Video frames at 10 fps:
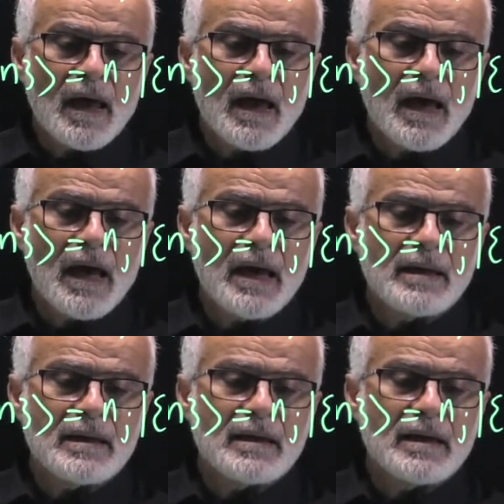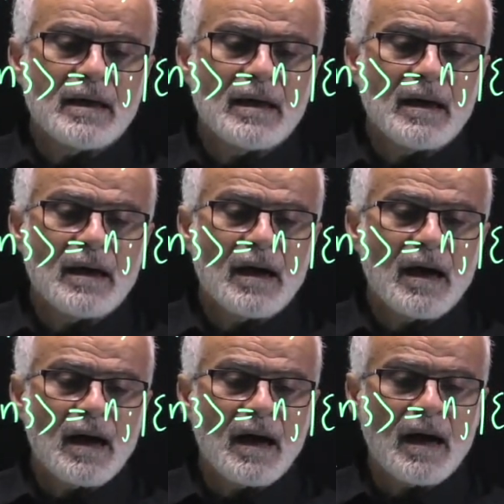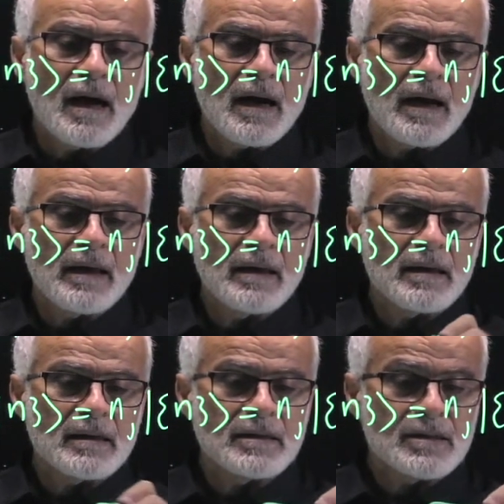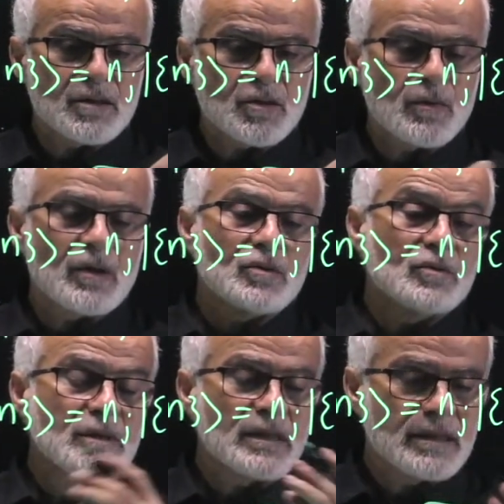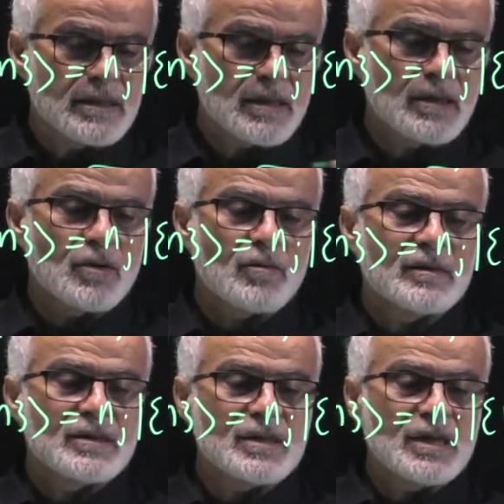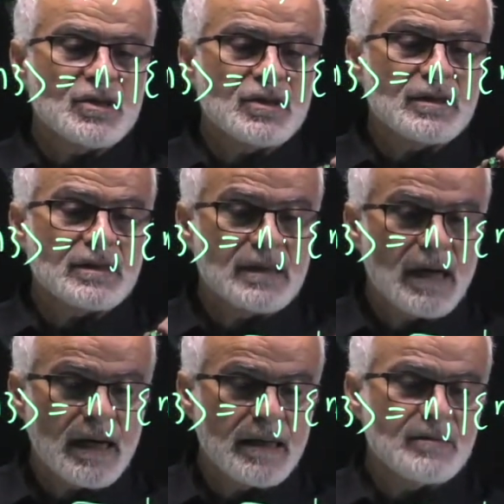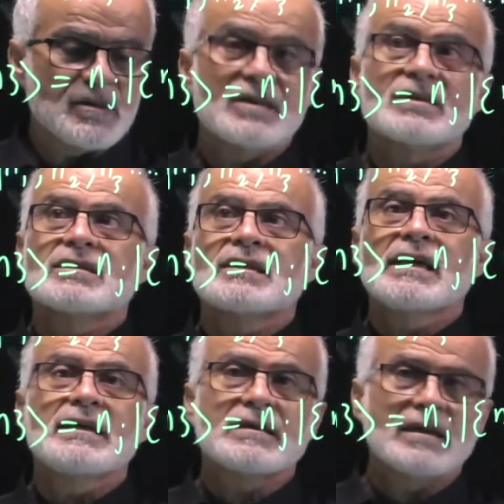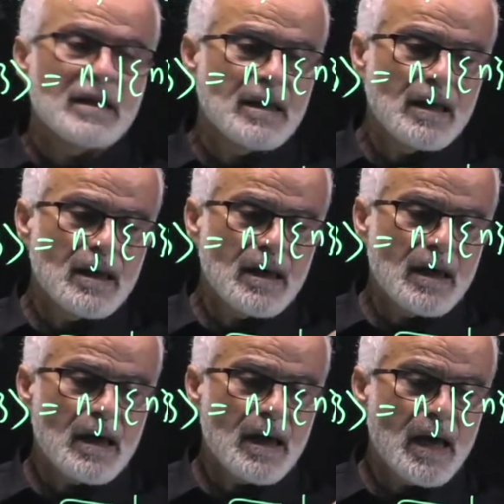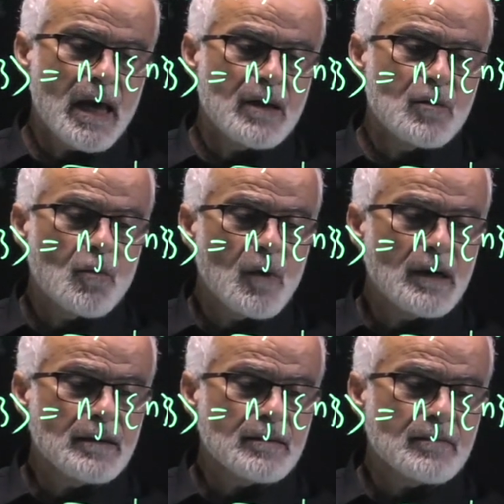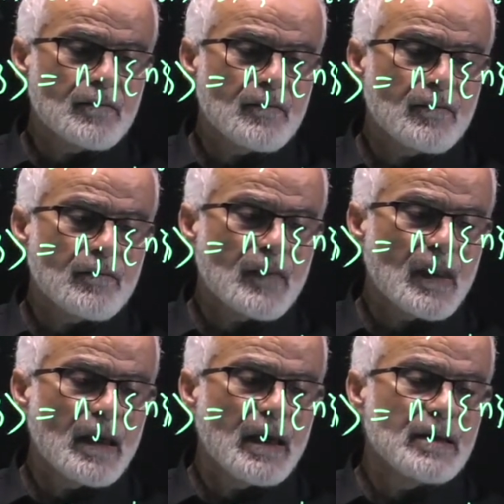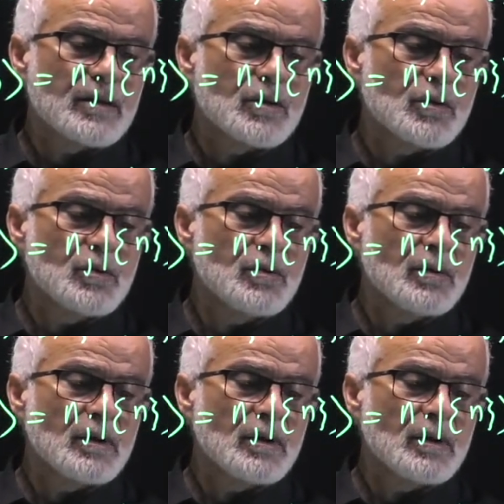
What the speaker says: Ni over the square root, it is a normalization, times the state, N1, N2,